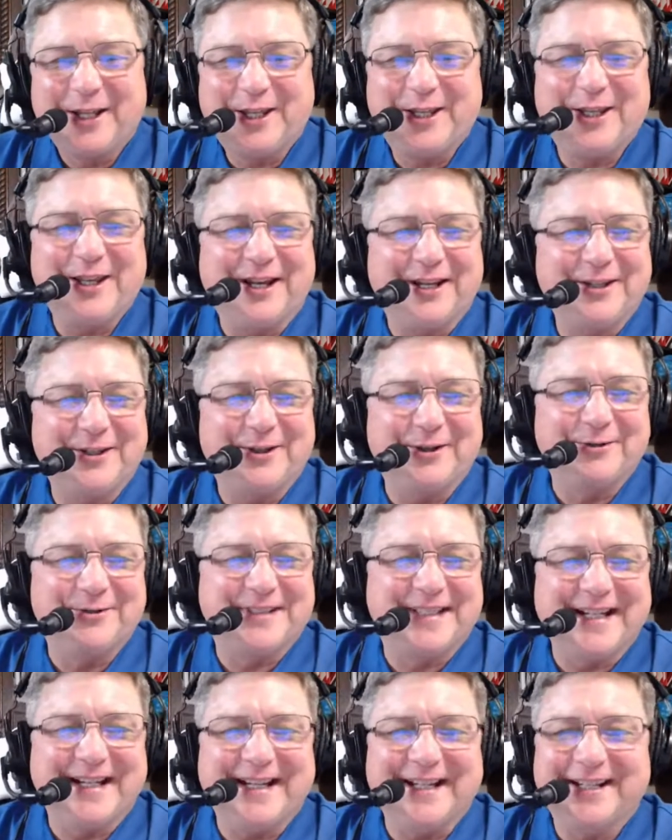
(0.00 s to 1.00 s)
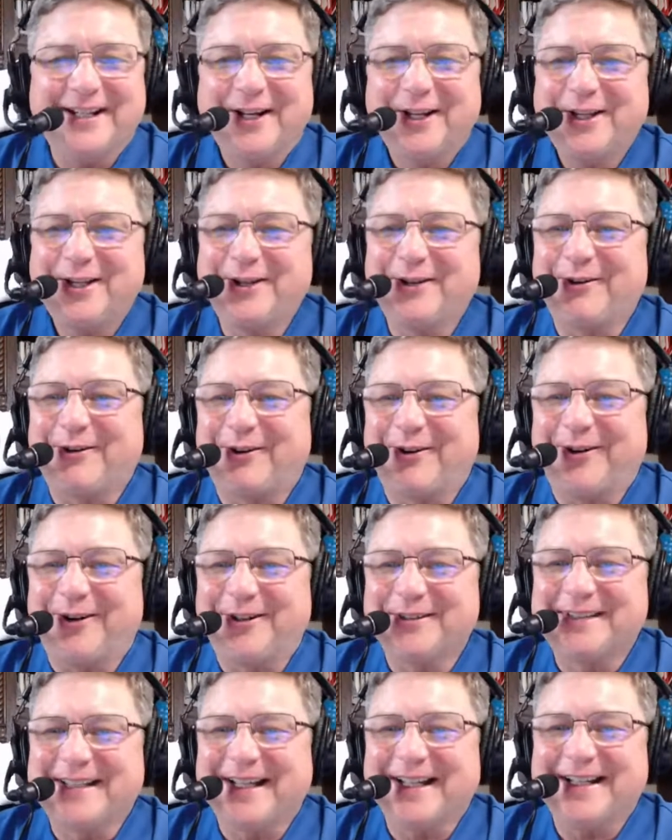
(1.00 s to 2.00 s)
You're dead. You're
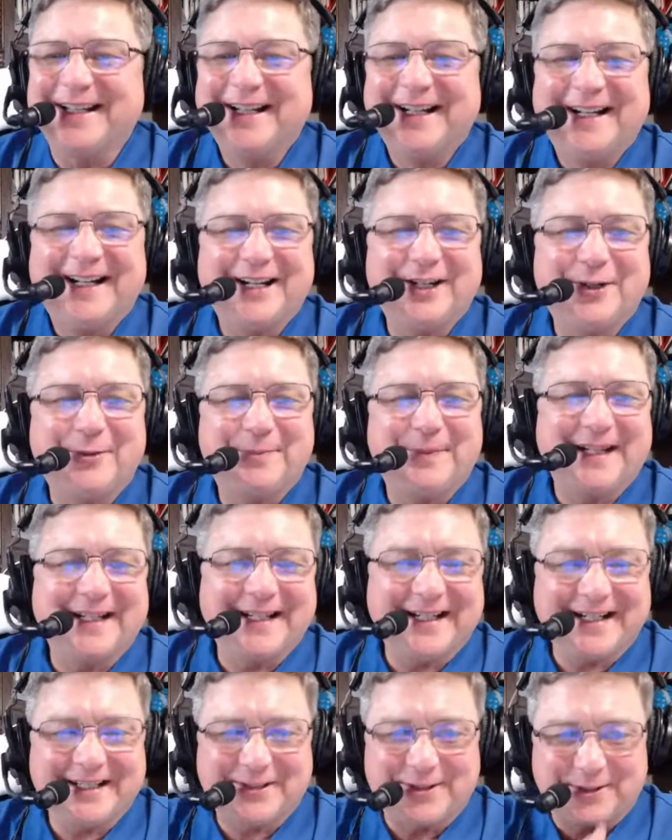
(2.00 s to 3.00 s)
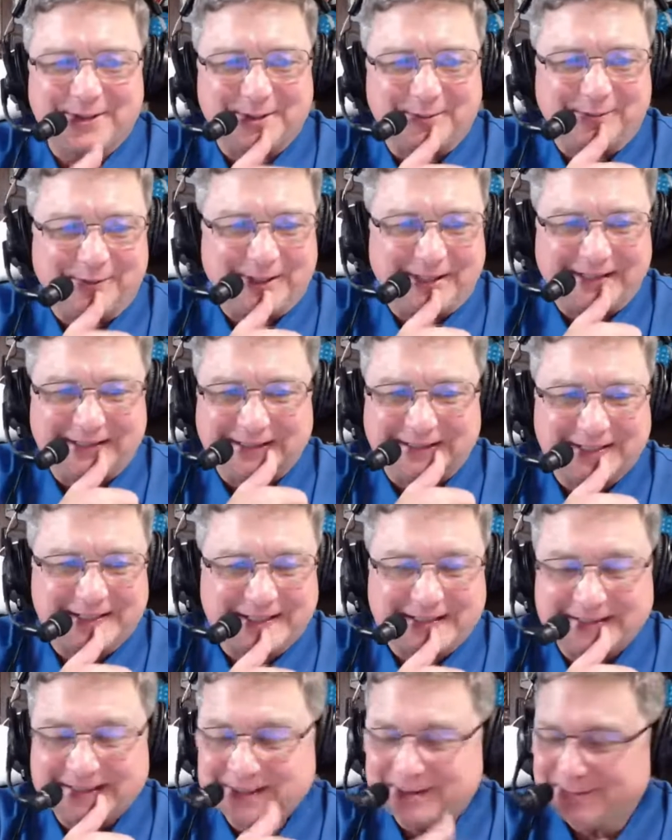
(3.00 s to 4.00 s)
all dead. I hope that guy took some flying
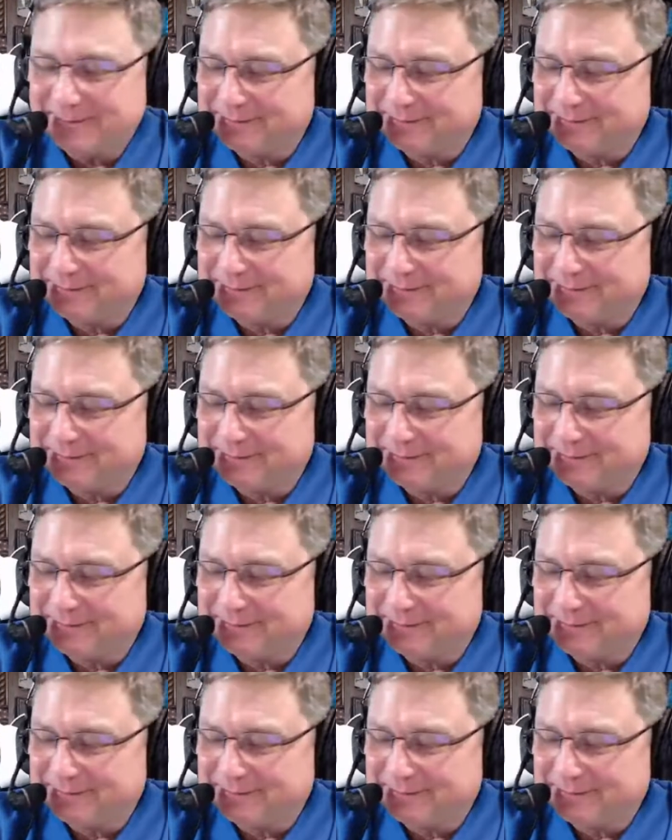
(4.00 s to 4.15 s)
lessons.